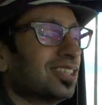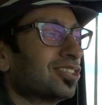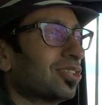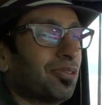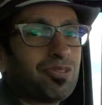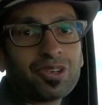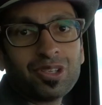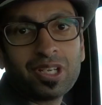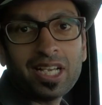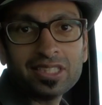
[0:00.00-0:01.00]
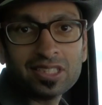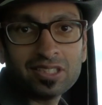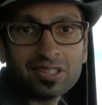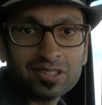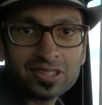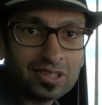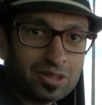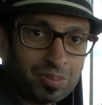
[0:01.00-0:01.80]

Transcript: So for you guys that are single